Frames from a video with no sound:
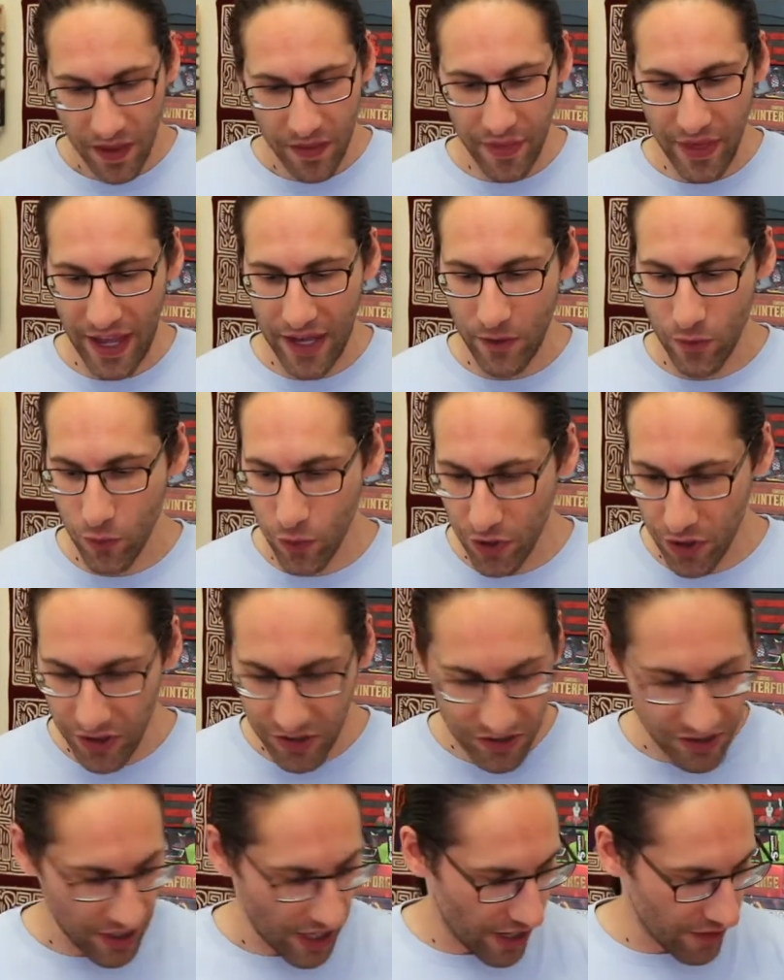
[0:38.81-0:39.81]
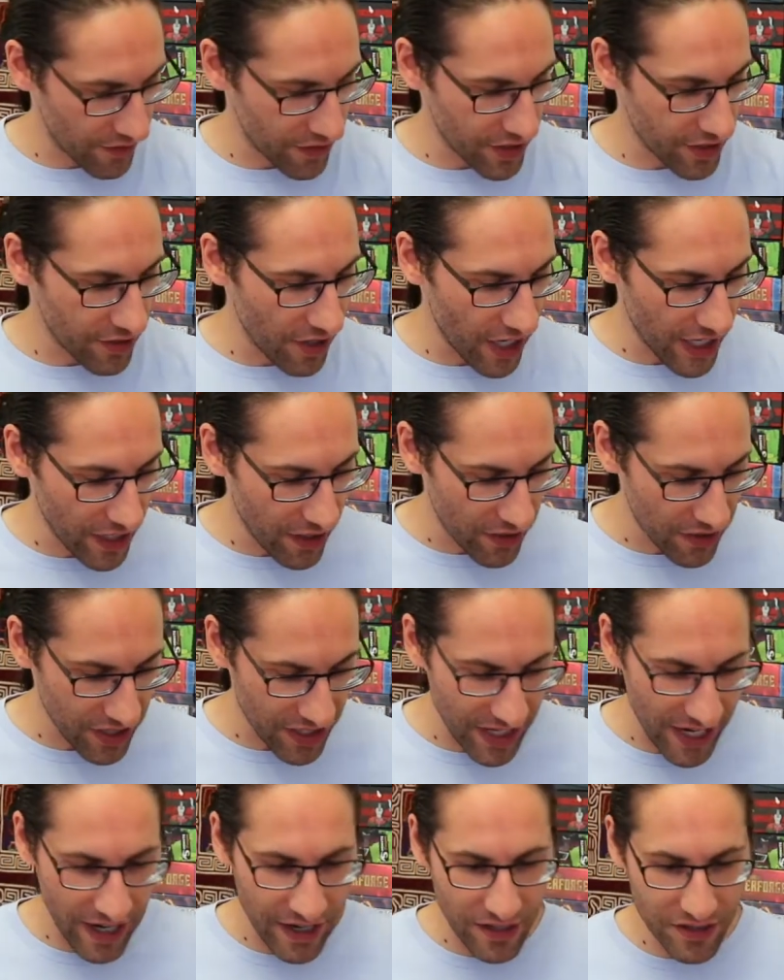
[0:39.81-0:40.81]
that works. I really like all the
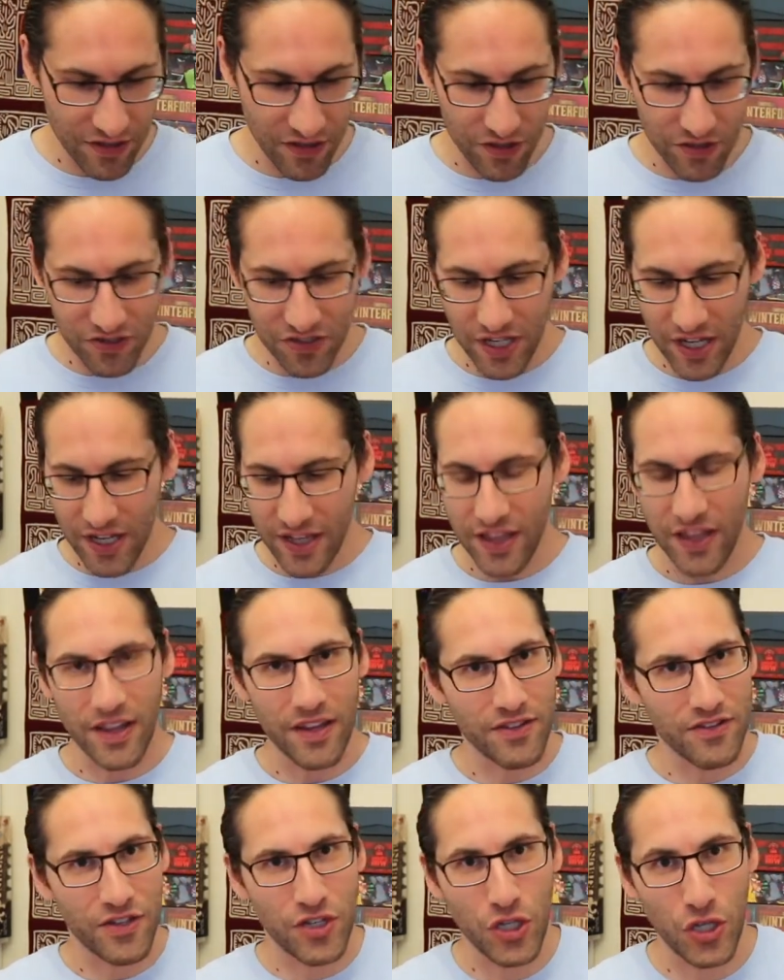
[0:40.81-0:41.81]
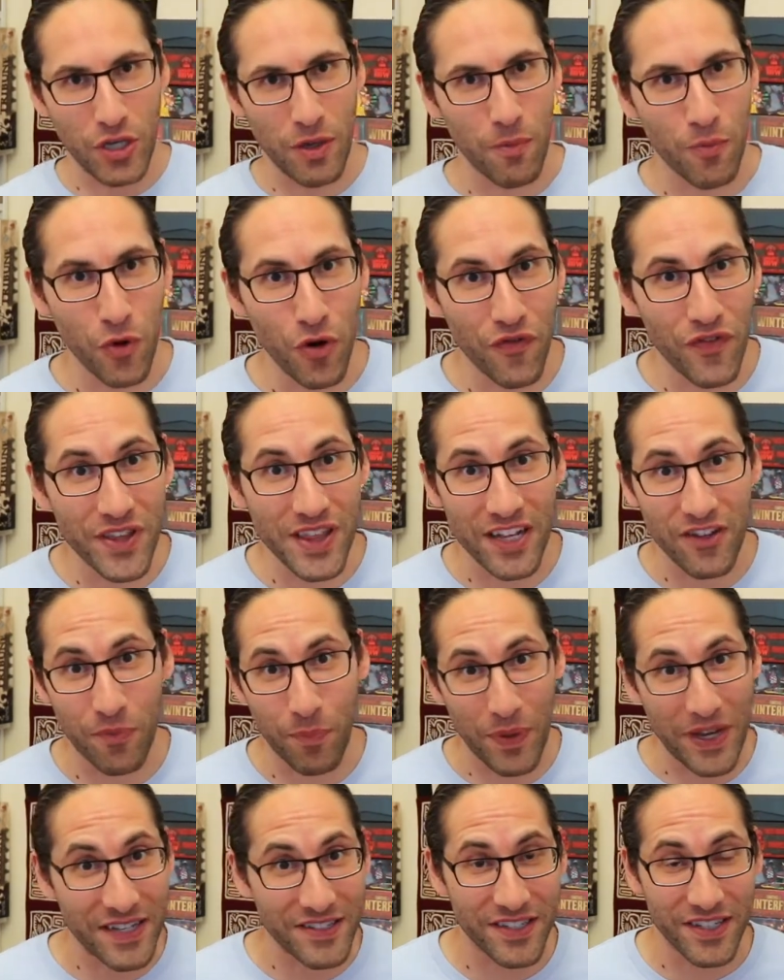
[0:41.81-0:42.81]
characters. It's a movie that's
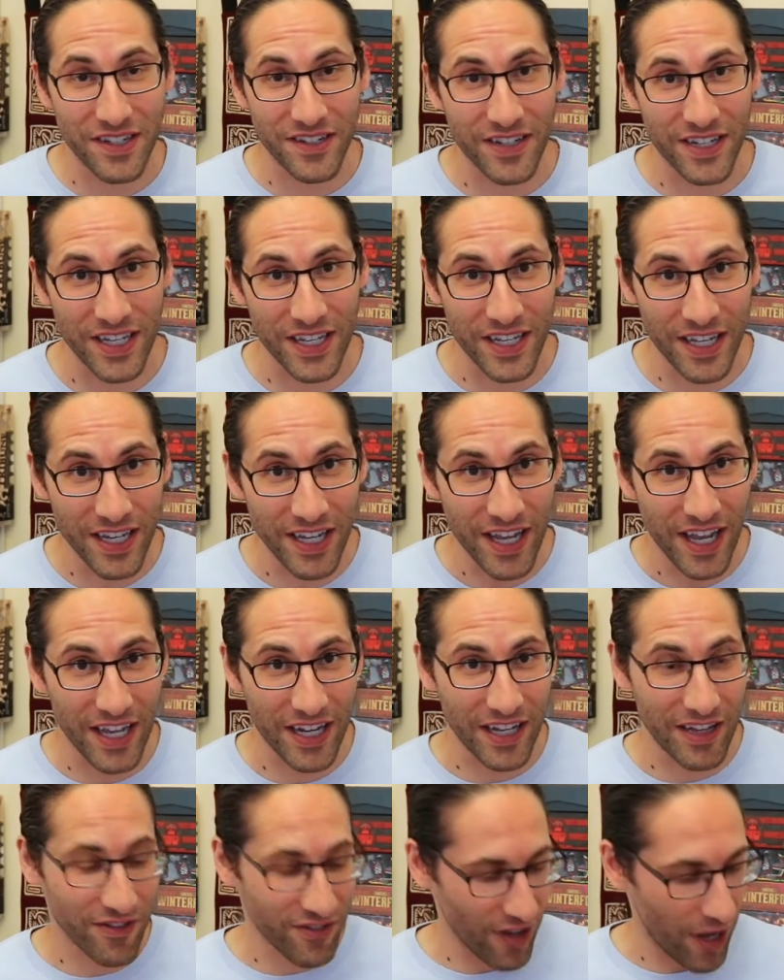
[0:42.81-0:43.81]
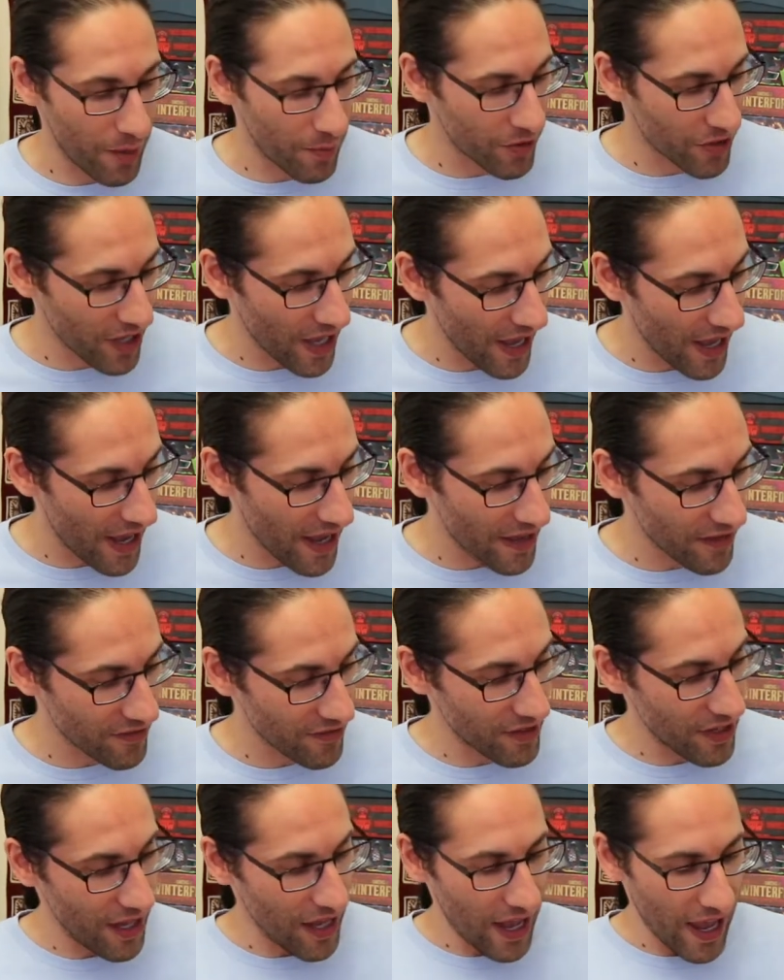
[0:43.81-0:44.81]
basically an ensemble
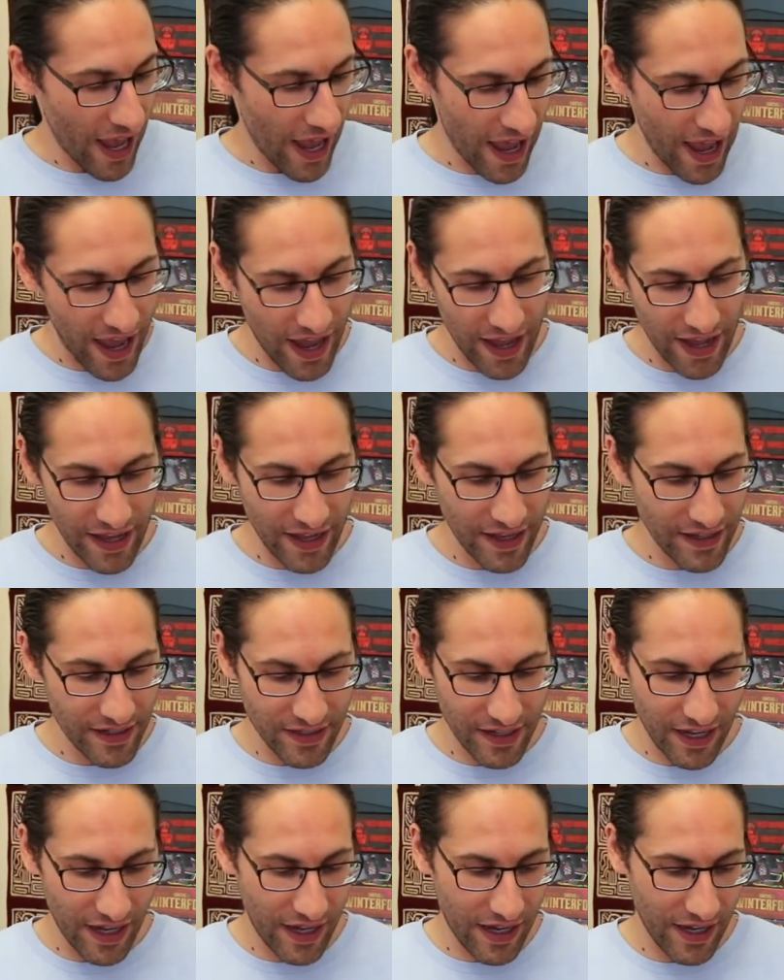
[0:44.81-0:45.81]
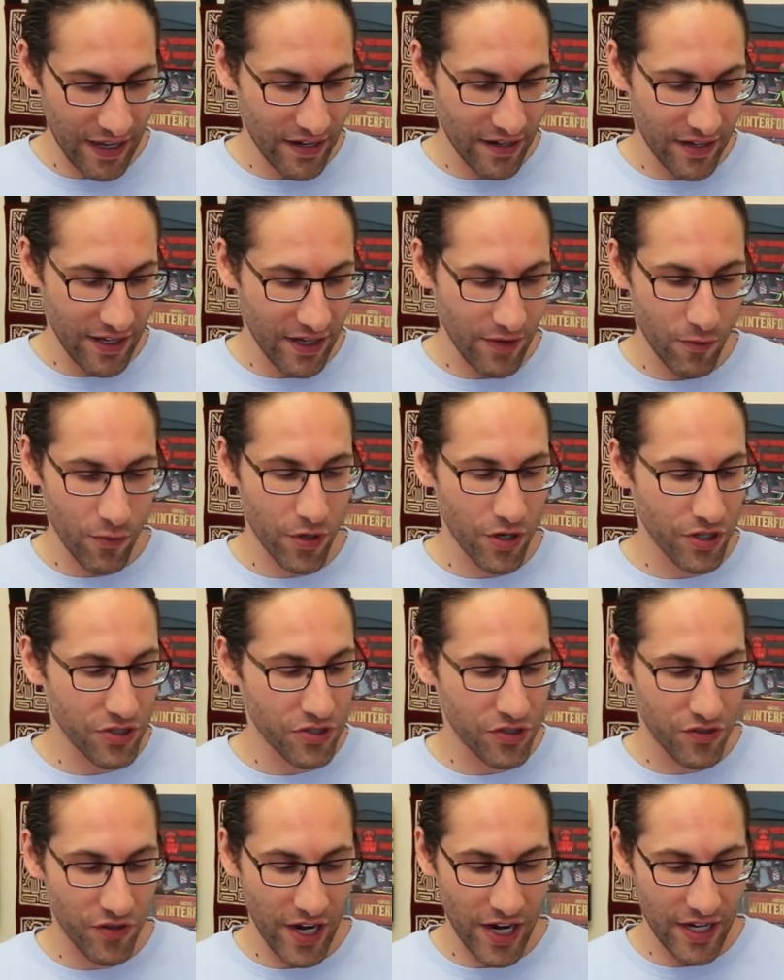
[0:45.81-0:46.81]
cast, and it works
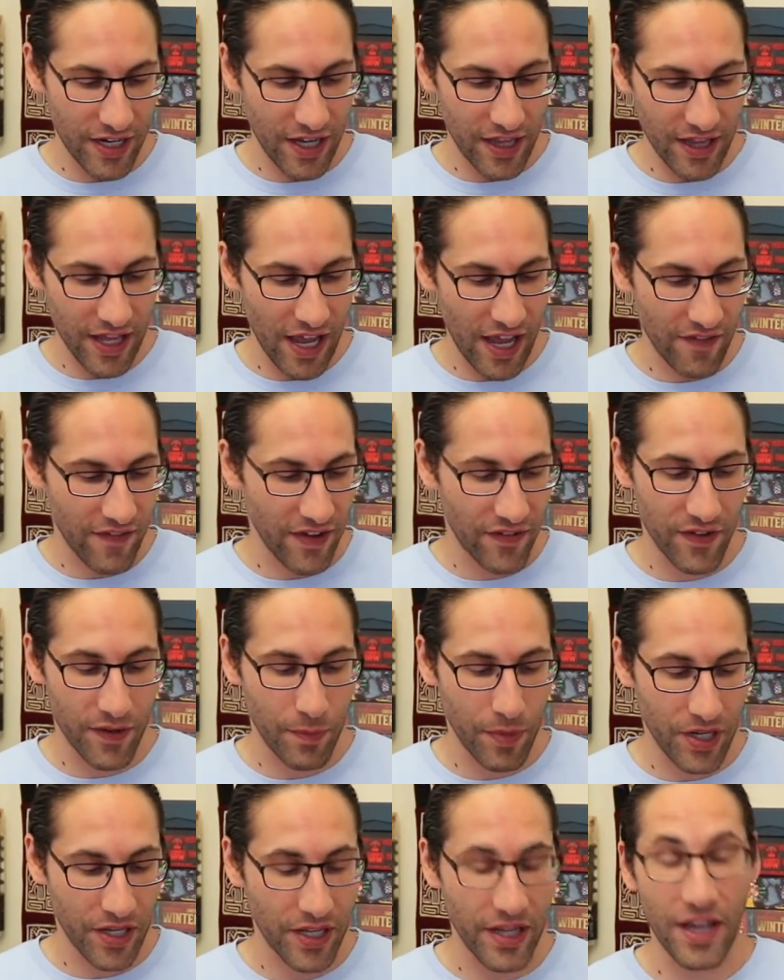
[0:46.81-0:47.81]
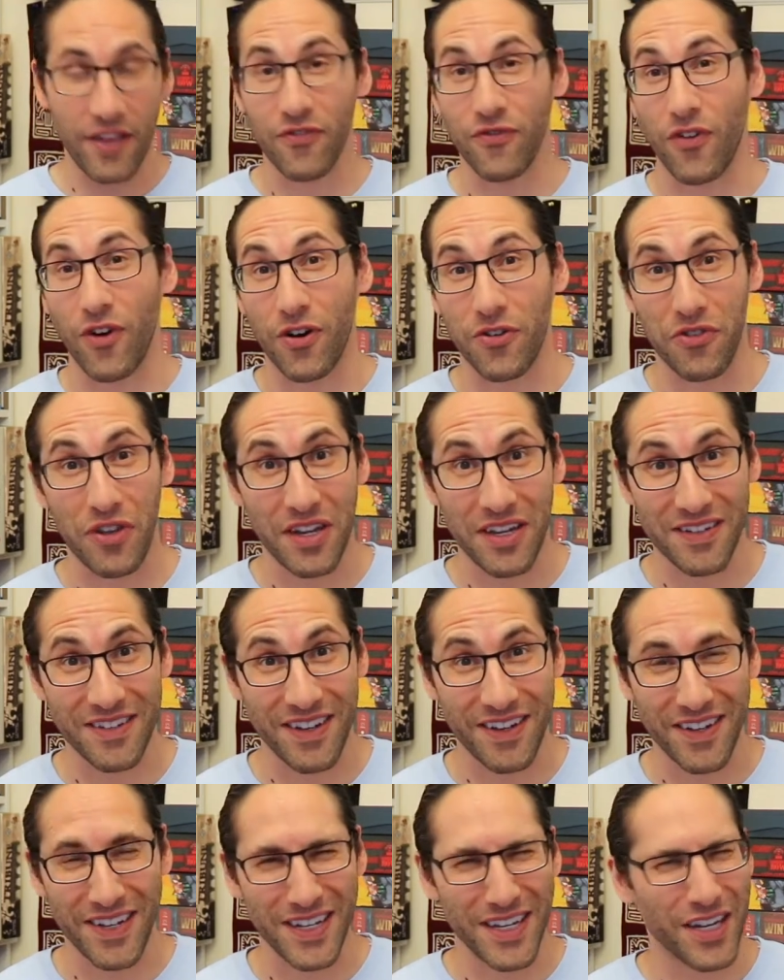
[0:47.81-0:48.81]
great, and they have everybody, as far as I can
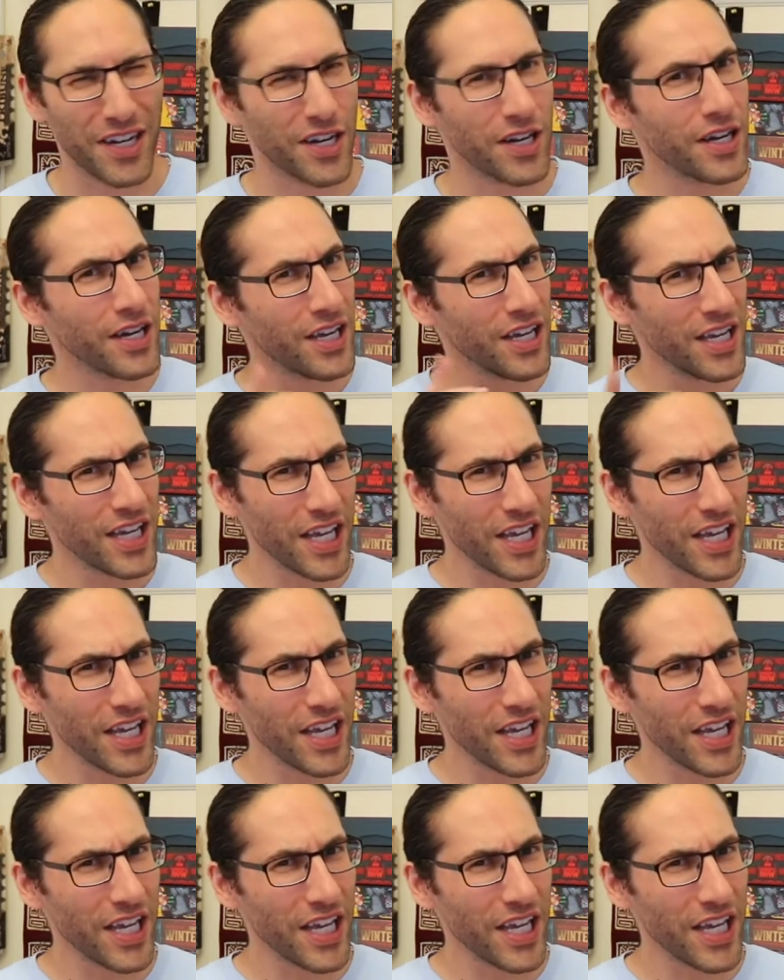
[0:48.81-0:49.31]
tell, in here.